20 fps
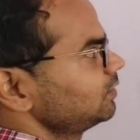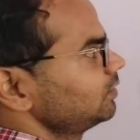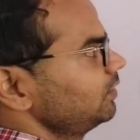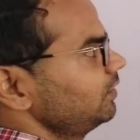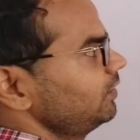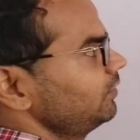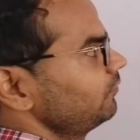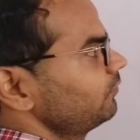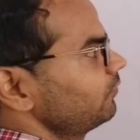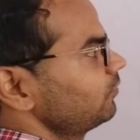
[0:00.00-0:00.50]

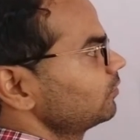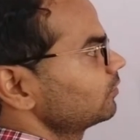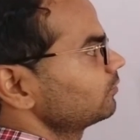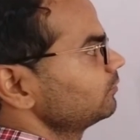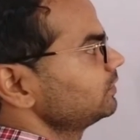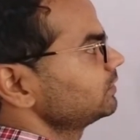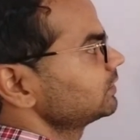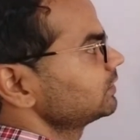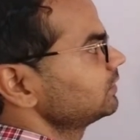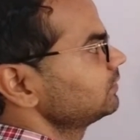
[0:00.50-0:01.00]

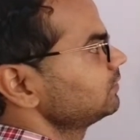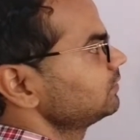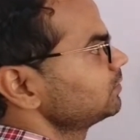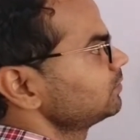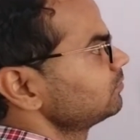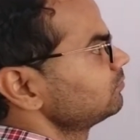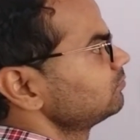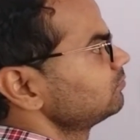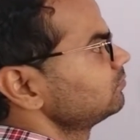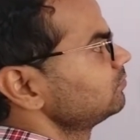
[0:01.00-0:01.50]
information
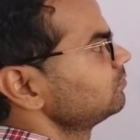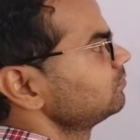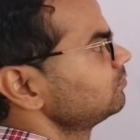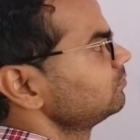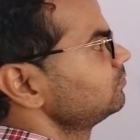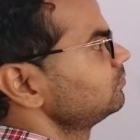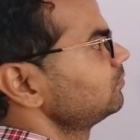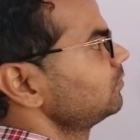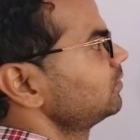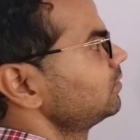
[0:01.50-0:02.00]

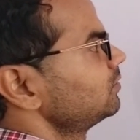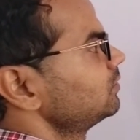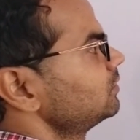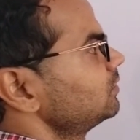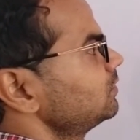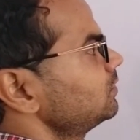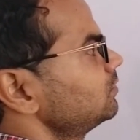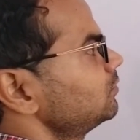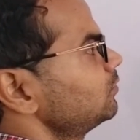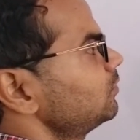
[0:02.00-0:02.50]

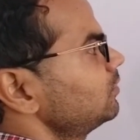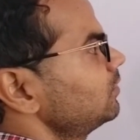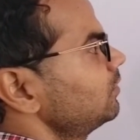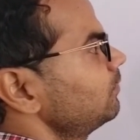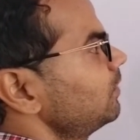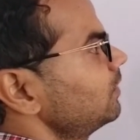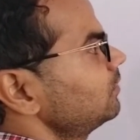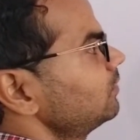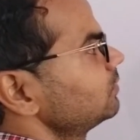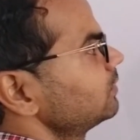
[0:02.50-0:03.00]

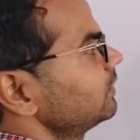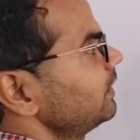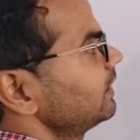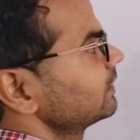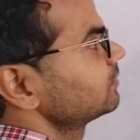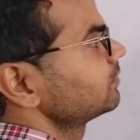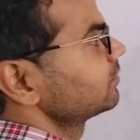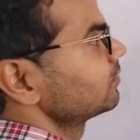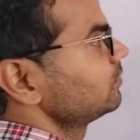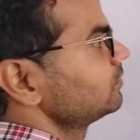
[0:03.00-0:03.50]
about
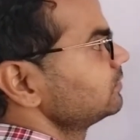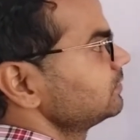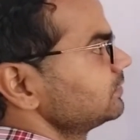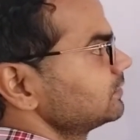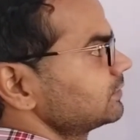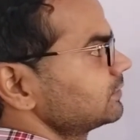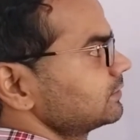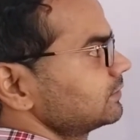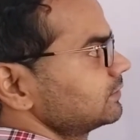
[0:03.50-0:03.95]
electrons.